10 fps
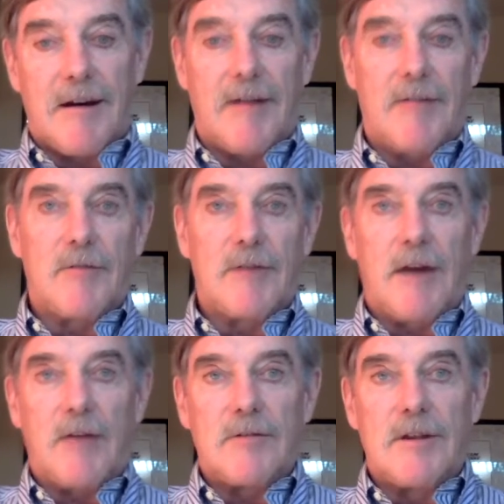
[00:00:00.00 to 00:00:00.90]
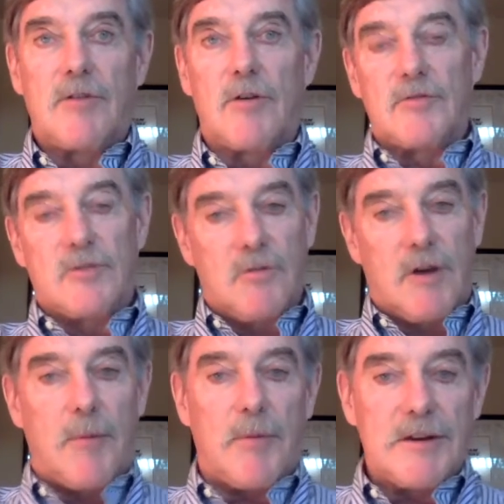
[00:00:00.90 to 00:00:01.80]
Now, did those
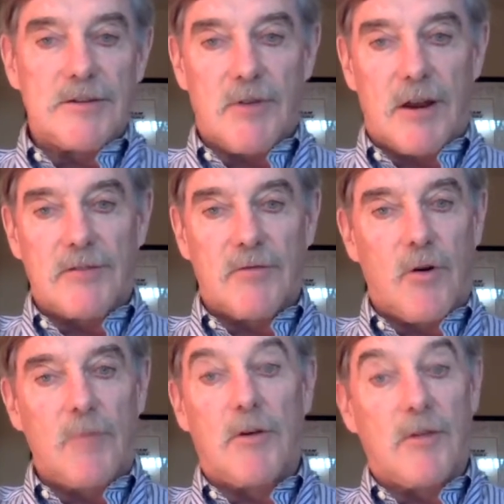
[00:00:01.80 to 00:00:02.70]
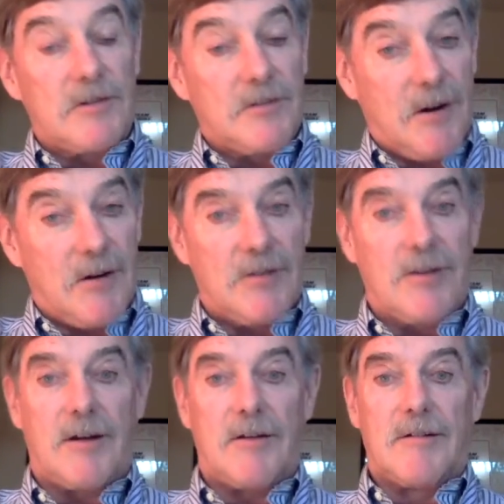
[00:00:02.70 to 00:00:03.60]
two companies transform? No, they
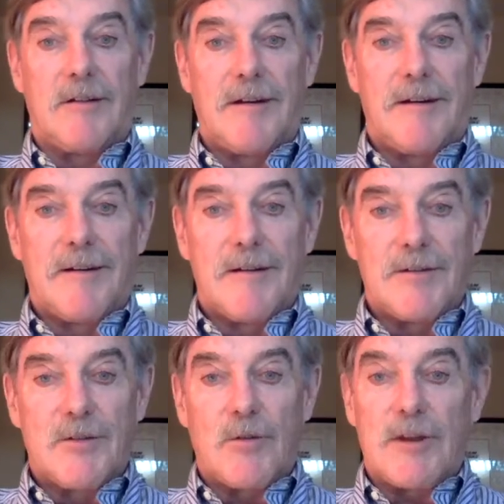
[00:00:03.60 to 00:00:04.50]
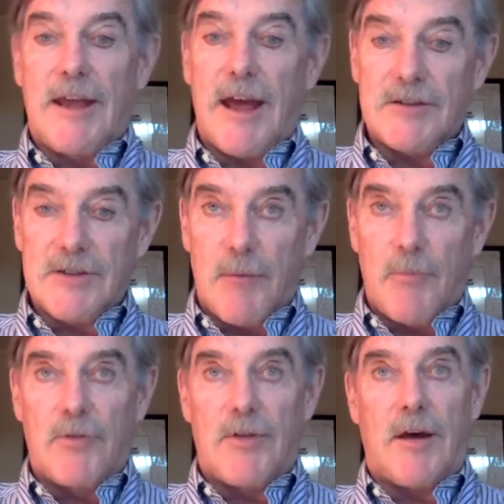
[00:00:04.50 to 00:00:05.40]
started there. So to catch
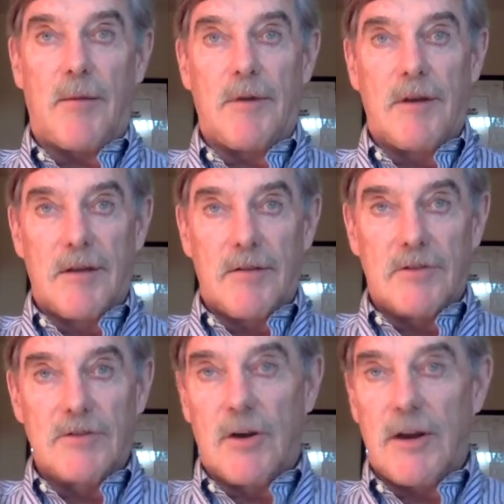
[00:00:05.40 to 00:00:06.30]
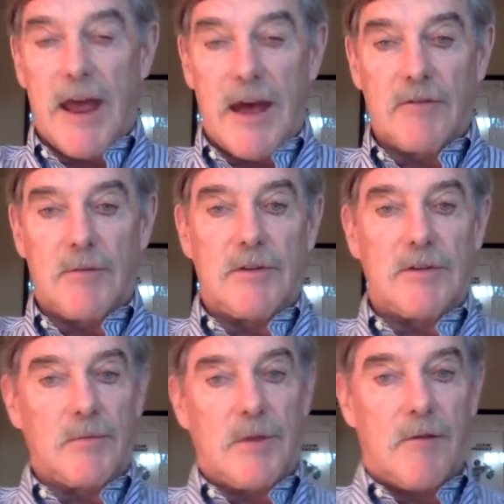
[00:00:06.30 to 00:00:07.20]
up with them, there's going to have to be
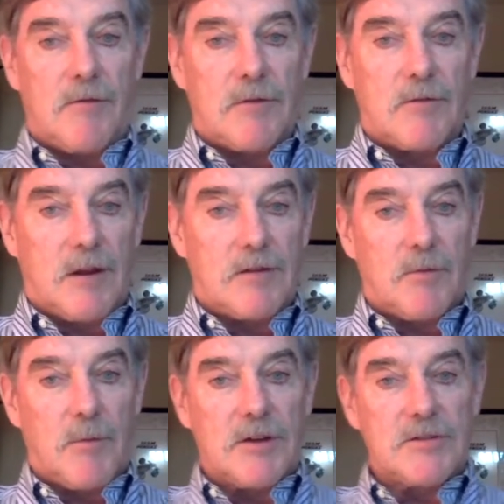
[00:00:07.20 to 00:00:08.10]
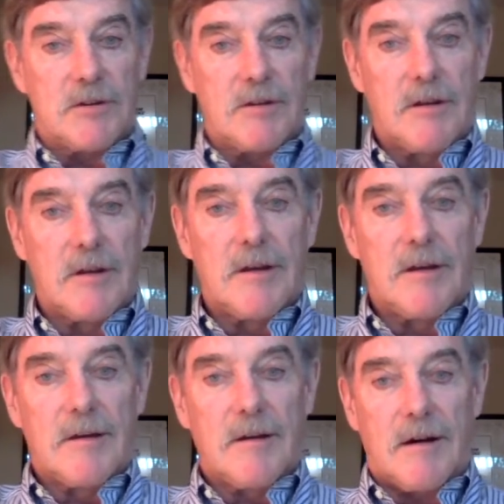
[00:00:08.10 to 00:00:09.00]
some type of a transformation.
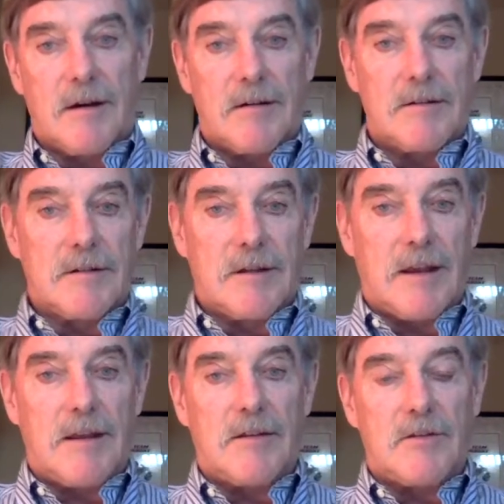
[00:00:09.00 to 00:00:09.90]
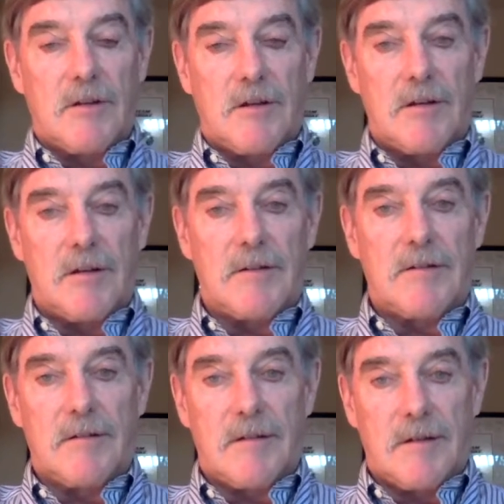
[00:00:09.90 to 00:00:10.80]
Taking
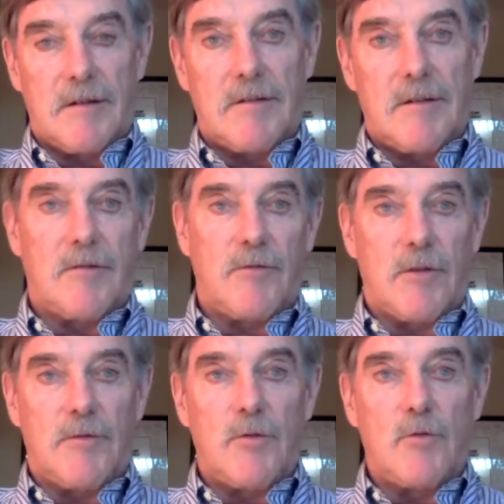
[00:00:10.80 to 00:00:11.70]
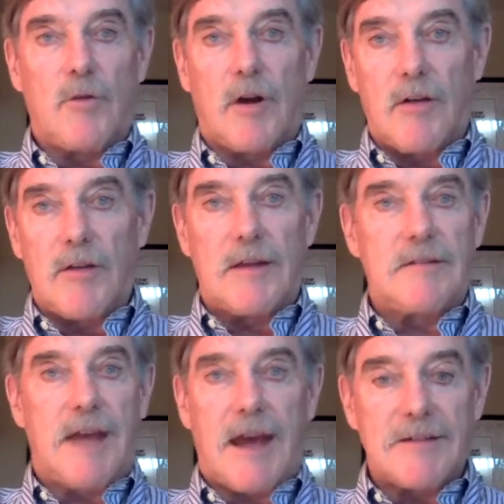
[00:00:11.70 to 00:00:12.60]
if you are in
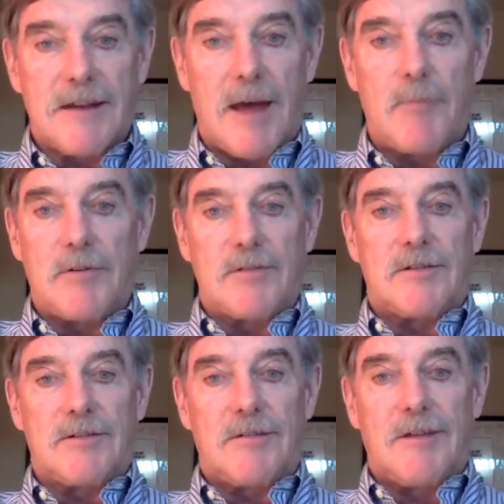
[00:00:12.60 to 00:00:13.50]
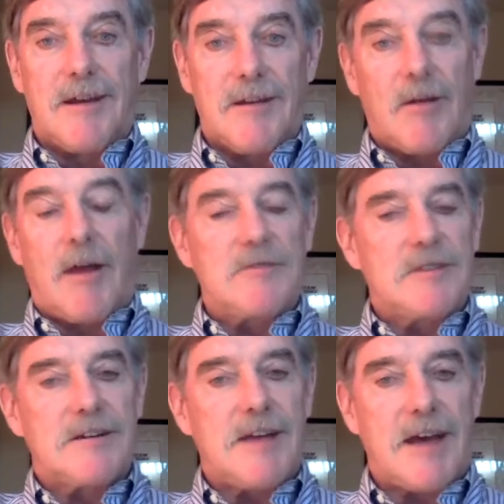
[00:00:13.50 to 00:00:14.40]
the taxi cab business, I was in